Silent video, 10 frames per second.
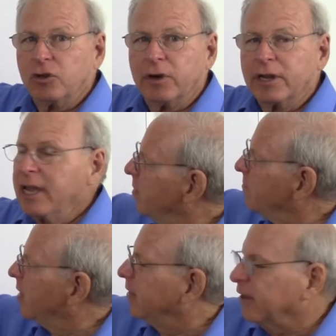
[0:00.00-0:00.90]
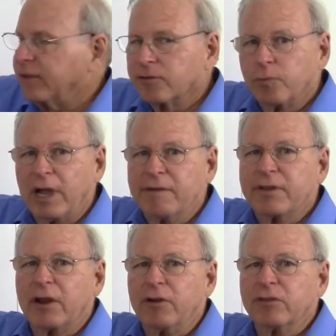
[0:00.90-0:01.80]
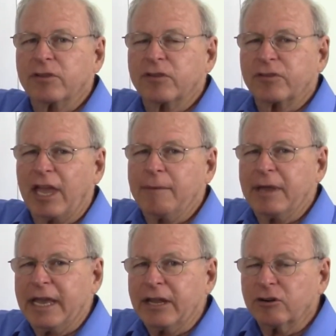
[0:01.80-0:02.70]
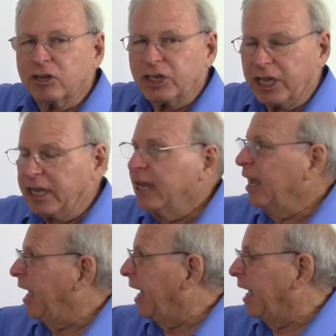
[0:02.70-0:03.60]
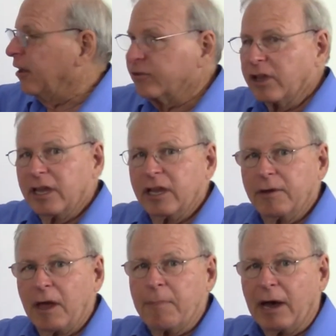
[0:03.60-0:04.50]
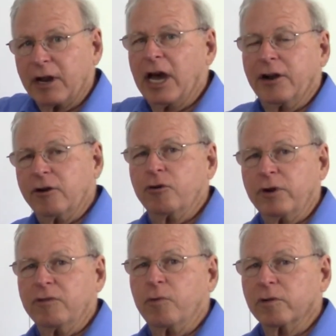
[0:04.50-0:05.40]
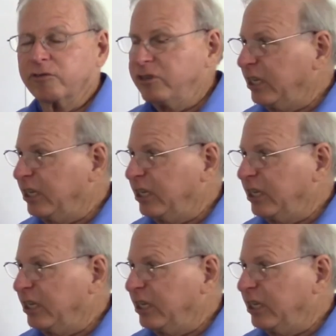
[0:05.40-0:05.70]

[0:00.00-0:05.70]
to it. We find that this wave carries the same energy as about 120 volts